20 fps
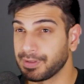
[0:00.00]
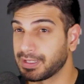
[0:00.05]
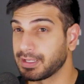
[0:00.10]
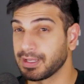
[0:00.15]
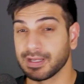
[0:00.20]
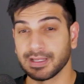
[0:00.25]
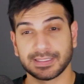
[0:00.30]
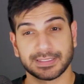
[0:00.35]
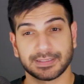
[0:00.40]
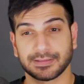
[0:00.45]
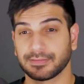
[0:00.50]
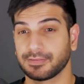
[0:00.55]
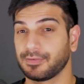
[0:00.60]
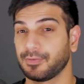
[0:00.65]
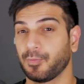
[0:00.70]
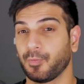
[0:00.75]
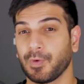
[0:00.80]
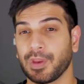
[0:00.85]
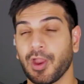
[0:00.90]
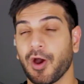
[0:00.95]
because
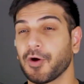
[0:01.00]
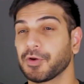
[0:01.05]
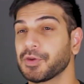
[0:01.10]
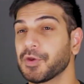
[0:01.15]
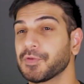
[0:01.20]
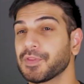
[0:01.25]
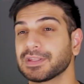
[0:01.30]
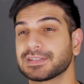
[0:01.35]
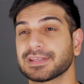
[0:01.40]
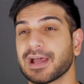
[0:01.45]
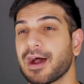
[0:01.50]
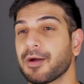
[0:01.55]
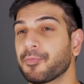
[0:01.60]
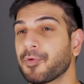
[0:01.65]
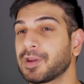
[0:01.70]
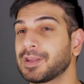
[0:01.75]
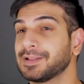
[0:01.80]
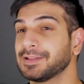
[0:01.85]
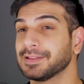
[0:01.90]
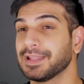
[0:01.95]
we all know that Tom
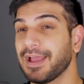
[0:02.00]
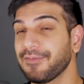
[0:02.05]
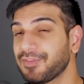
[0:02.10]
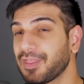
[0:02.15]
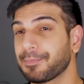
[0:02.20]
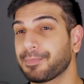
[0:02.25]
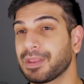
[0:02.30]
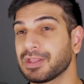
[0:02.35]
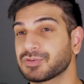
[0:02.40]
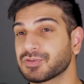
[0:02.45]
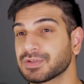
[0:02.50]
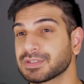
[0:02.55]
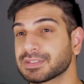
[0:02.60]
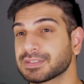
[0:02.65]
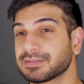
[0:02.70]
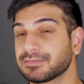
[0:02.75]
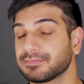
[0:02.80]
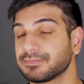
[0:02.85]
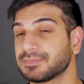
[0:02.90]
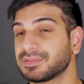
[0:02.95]
Brady left that
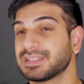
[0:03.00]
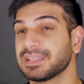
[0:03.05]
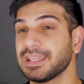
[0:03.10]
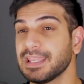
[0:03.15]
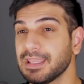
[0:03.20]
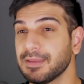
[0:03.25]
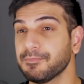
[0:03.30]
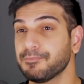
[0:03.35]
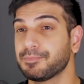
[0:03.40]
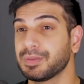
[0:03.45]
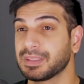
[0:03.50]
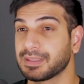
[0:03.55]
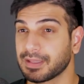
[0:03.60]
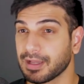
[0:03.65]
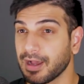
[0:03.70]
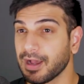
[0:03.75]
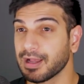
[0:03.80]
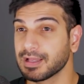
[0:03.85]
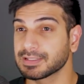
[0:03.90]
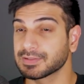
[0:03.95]
Patriots team
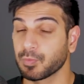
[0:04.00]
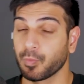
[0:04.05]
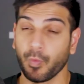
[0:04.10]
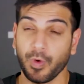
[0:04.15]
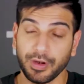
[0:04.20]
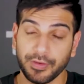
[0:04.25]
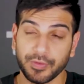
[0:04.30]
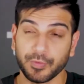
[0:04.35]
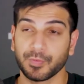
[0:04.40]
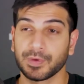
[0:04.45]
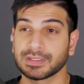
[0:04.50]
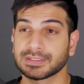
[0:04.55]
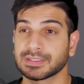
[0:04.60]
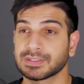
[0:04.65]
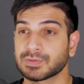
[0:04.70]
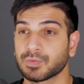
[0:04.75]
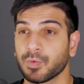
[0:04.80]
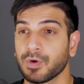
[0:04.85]
because one of the reasons